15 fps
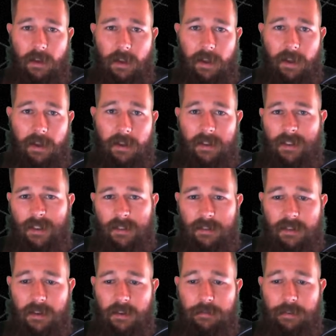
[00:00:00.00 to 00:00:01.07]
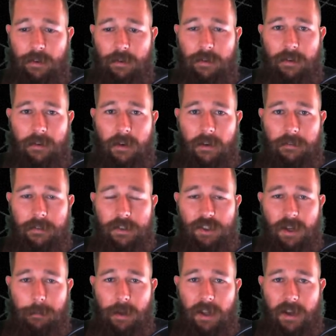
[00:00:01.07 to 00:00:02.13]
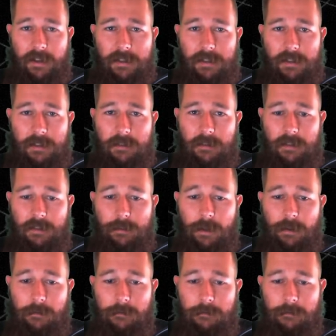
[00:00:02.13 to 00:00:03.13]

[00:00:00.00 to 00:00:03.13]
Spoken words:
and a few for GPS as well.